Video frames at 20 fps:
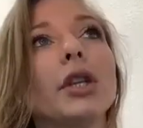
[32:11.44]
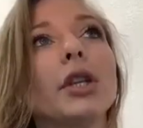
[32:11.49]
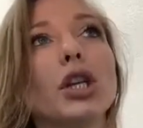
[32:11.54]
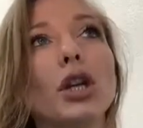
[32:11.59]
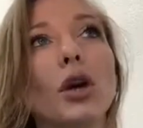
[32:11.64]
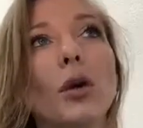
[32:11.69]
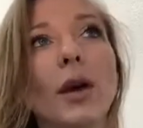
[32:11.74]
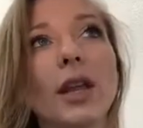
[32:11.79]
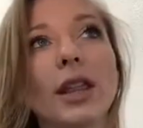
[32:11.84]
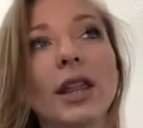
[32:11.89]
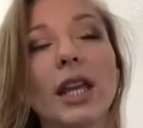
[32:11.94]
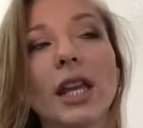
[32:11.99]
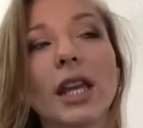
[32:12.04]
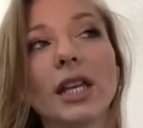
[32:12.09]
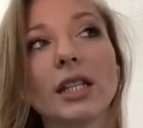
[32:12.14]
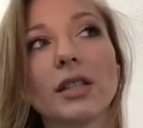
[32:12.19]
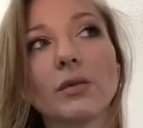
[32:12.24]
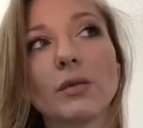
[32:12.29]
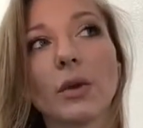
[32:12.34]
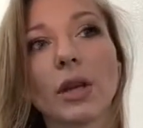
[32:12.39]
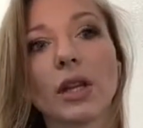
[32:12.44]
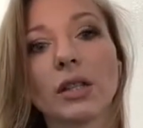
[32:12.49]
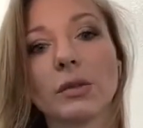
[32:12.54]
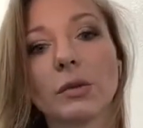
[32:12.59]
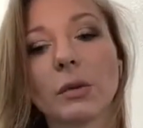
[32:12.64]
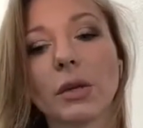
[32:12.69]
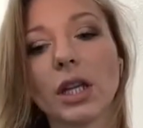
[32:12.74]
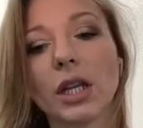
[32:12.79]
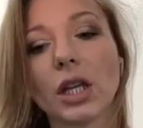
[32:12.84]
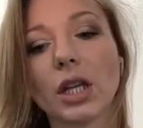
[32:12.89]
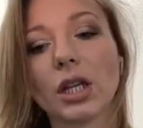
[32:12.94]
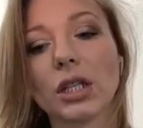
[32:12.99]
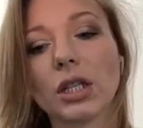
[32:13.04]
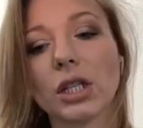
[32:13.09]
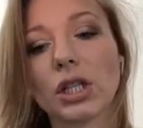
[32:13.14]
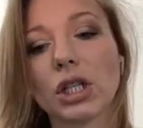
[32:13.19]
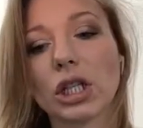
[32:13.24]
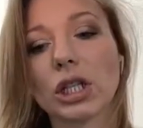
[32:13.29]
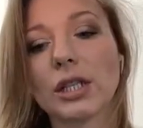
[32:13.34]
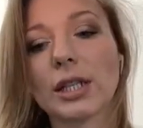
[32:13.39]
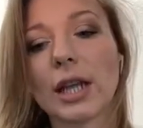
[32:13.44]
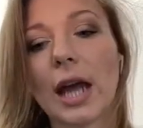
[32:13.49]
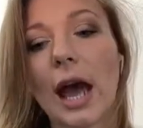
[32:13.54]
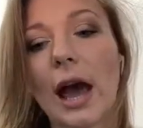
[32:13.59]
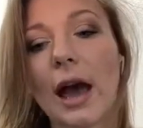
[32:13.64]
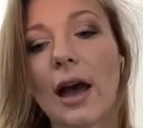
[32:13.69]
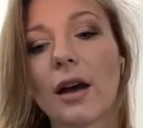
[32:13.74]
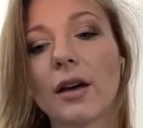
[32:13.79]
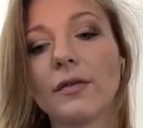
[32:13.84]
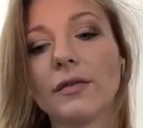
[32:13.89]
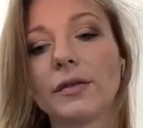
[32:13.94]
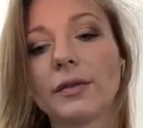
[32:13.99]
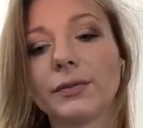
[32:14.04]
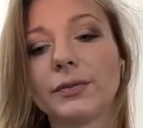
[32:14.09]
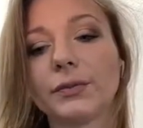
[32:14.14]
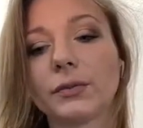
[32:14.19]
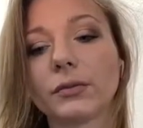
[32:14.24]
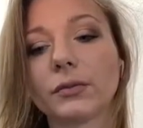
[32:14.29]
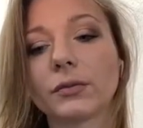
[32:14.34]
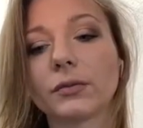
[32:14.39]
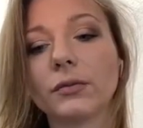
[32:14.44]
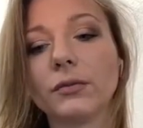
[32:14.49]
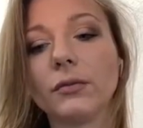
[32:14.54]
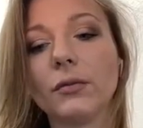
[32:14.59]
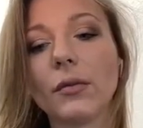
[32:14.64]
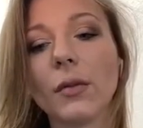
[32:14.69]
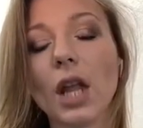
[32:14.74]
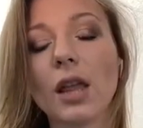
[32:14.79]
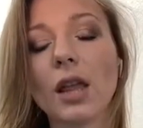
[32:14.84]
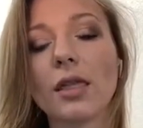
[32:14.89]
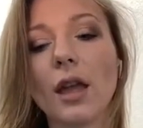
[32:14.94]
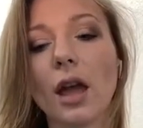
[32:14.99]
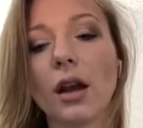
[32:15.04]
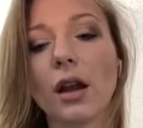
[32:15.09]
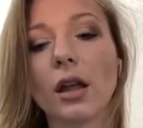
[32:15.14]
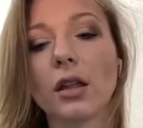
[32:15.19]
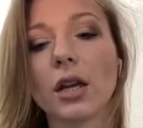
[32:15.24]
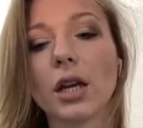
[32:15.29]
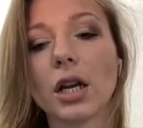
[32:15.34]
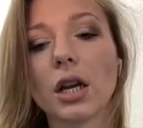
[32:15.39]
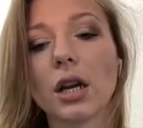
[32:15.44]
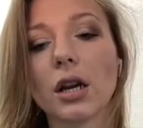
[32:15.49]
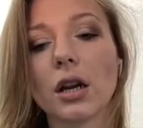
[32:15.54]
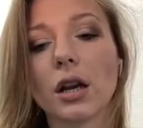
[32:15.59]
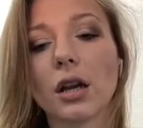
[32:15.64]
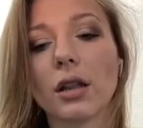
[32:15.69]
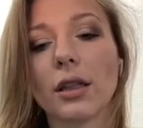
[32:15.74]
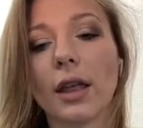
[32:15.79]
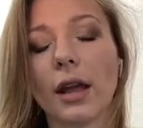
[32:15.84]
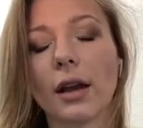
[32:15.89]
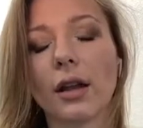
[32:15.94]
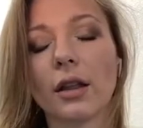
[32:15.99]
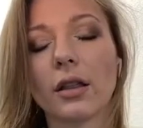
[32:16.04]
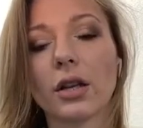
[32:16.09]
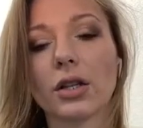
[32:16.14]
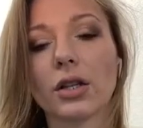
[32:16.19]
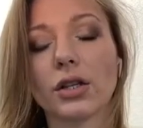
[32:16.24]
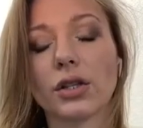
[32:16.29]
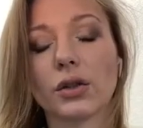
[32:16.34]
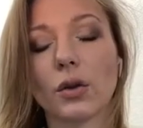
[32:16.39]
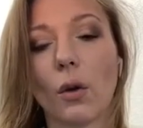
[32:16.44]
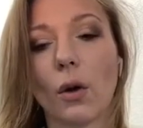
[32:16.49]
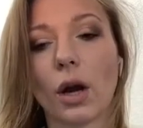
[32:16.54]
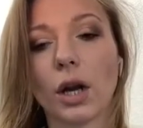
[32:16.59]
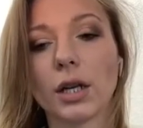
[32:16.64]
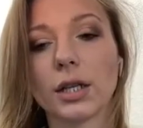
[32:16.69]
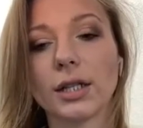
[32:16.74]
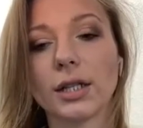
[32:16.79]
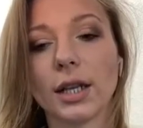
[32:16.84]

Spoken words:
I think it's really good to just have that other source.